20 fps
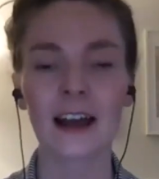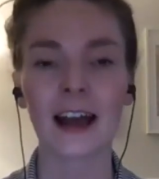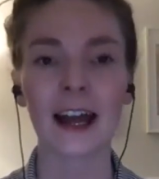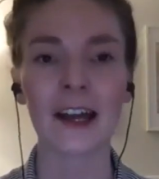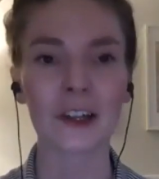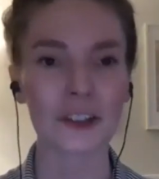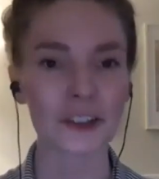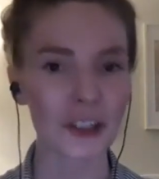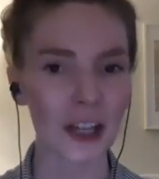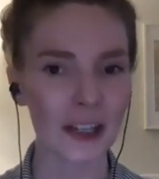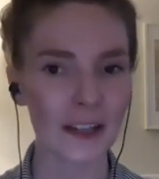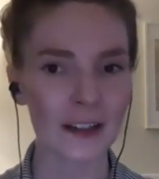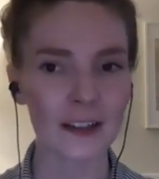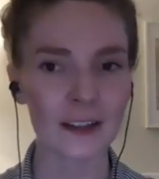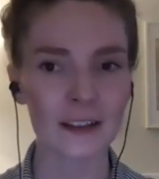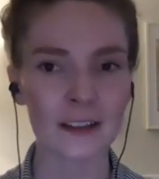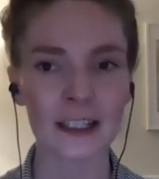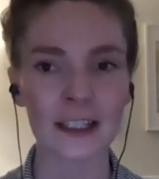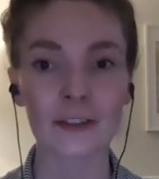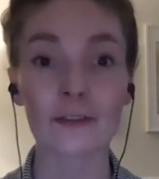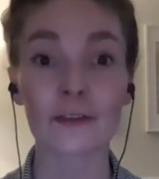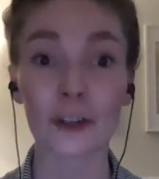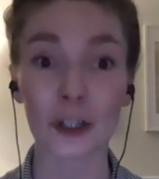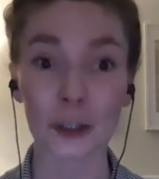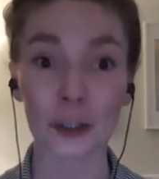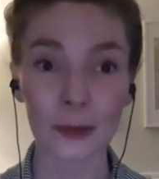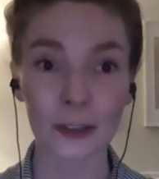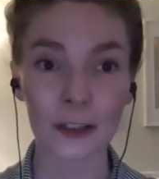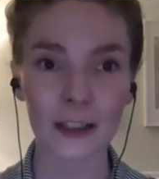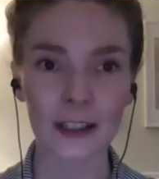energetically,
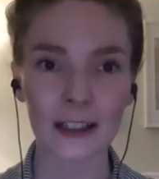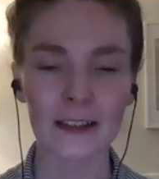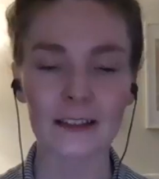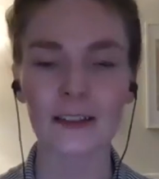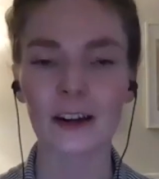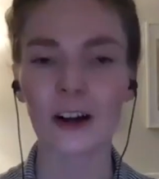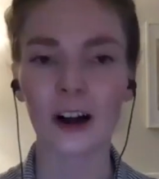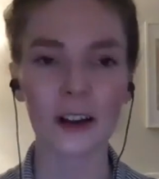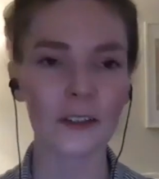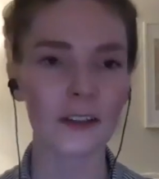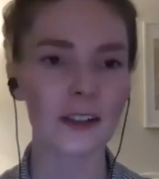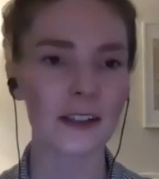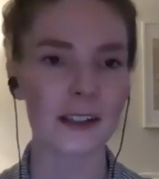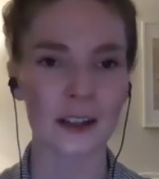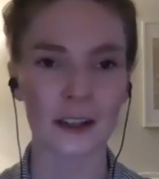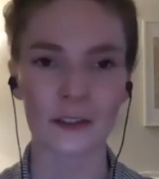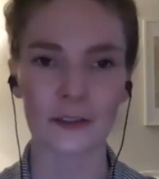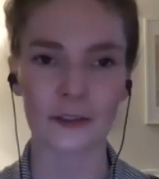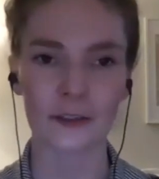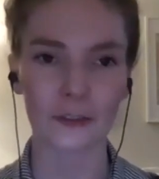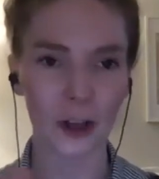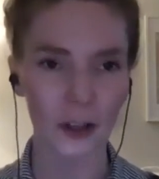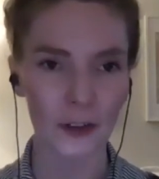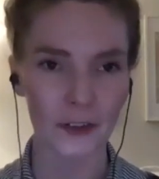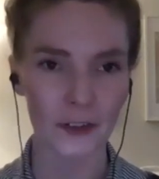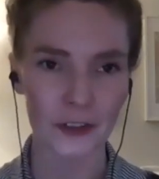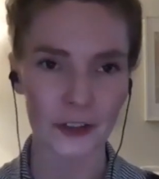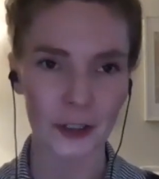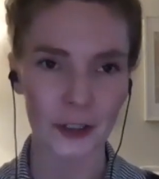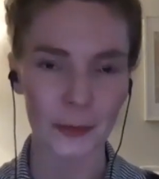verbally, all of that stuff falls
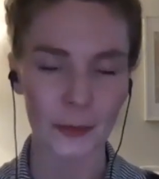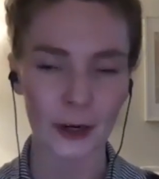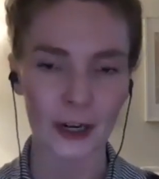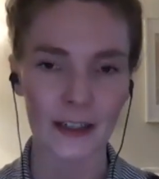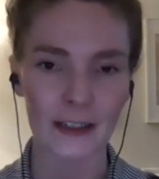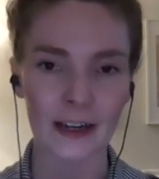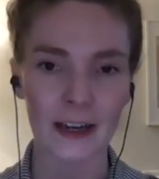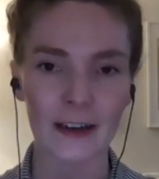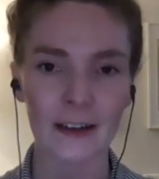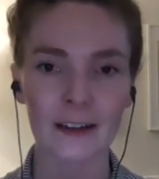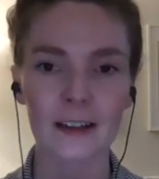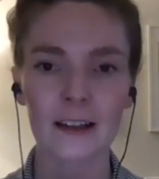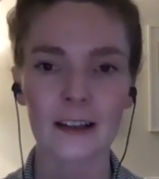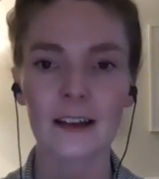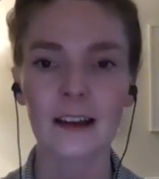into your branding.